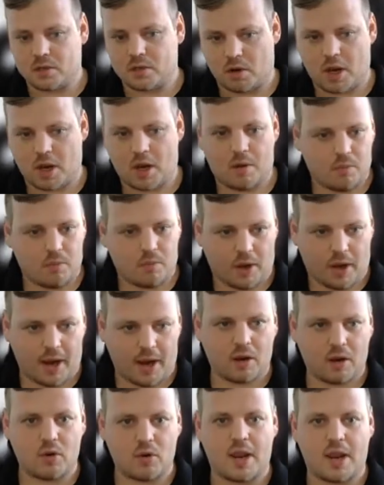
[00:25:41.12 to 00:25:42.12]
Okay,
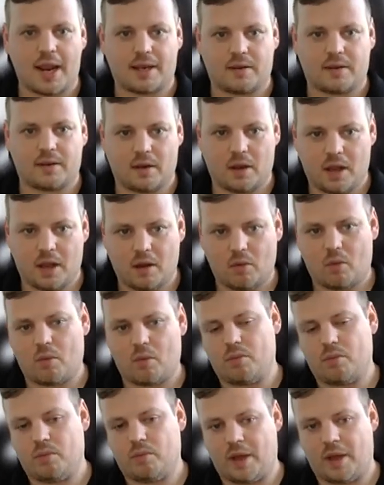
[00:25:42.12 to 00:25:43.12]
here you get
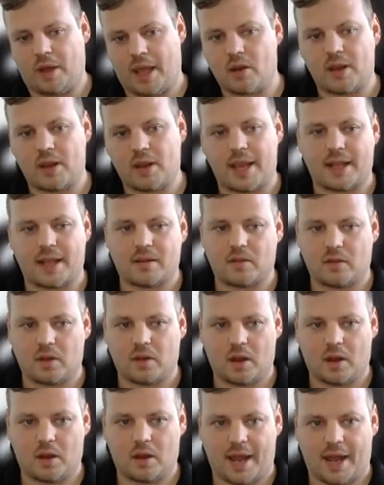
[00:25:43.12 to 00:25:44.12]

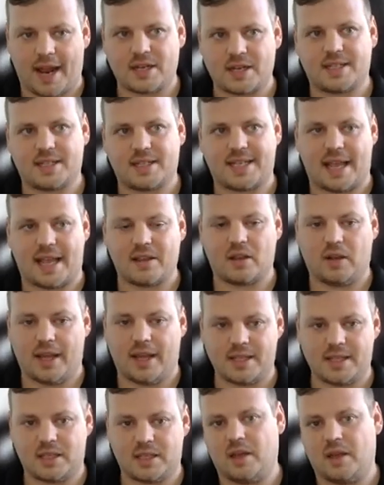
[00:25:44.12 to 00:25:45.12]
the Azure Sentinel
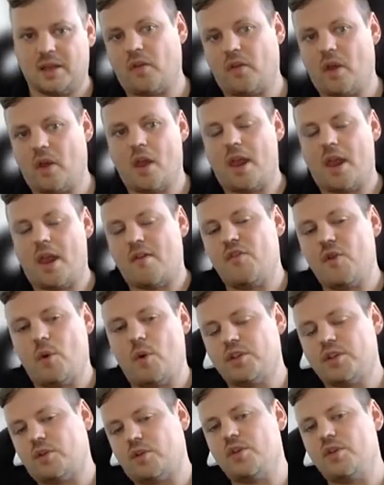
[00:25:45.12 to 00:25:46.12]
incident. If you
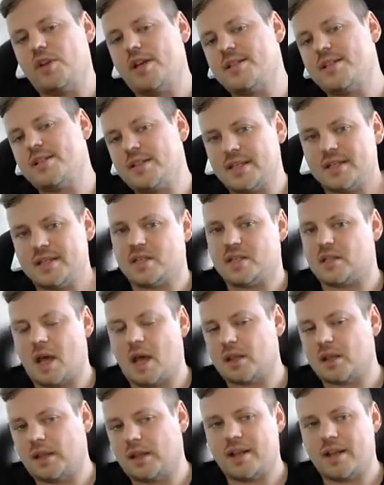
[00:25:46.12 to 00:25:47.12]
want to do this, this is
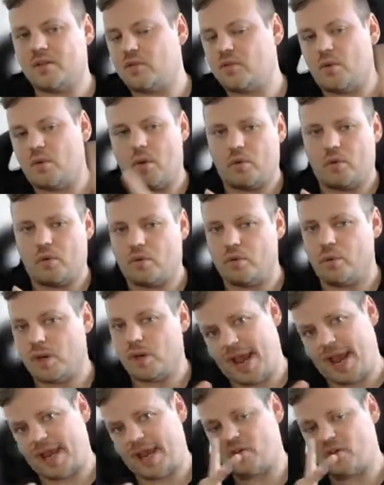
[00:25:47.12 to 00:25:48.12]
not linked to an
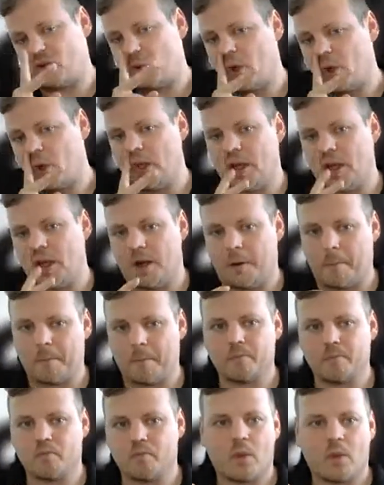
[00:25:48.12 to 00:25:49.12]

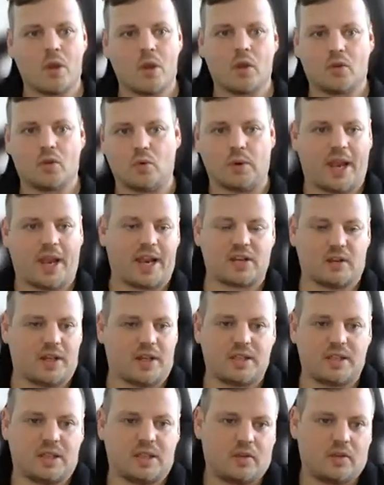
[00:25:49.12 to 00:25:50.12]
actual
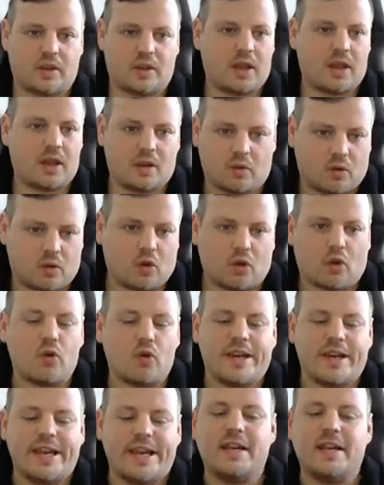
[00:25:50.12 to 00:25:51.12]
incident. You
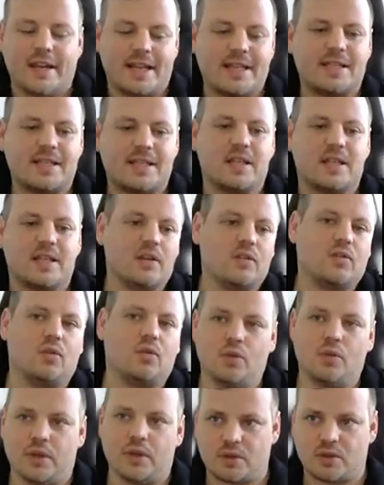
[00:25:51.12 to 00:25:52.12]
don't need an incident to
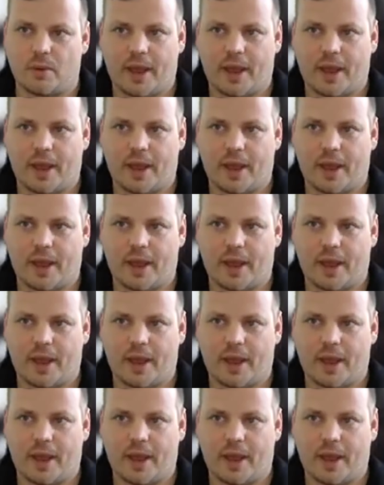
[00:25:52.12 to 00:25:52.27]
do this